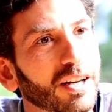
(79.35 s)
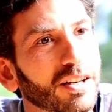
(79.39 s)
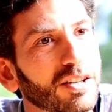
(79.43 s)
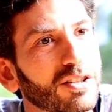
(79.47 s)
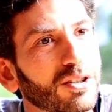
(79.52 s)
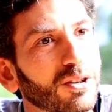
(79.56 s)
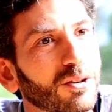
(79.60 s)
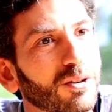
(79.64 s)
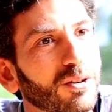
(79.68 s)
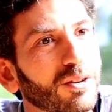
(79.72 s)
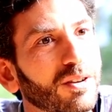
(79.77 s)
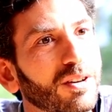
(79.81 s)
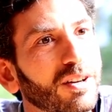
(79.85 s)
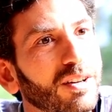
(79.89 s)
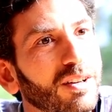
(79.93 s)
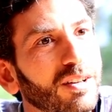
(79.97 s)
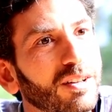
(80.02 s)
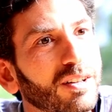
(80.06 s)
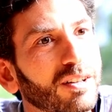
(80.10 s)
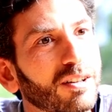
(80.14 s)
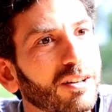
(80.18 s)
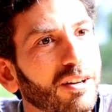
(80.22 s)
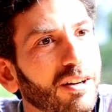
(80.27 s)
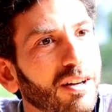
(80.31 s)
us soon.
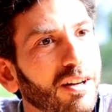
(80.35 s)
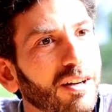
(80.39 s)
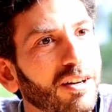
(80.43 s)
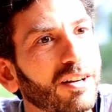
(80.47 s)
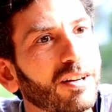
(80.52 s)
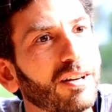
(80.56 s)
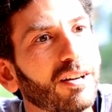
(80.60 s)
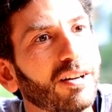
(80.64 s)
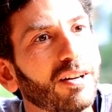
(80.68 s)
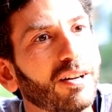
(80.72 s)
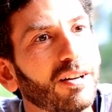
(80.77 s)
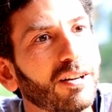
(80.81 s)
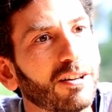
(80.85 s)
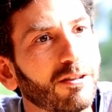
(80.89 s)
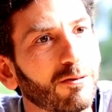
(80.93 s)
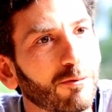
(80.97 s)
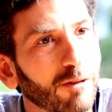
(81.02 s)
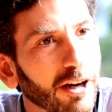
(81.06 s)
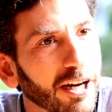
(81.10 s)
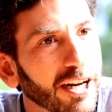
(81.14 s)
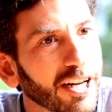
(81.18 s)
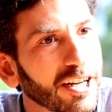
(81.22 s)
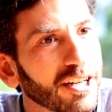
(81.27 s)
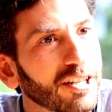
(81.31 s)

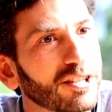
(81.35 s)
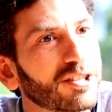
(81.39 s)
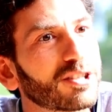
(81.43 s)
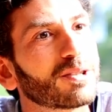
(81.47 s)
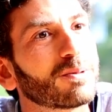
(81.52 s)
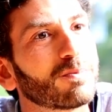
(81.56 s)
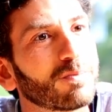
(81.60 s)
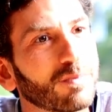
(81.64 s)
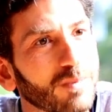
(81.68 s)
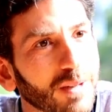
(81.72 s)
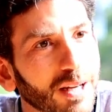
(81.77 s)
Raise.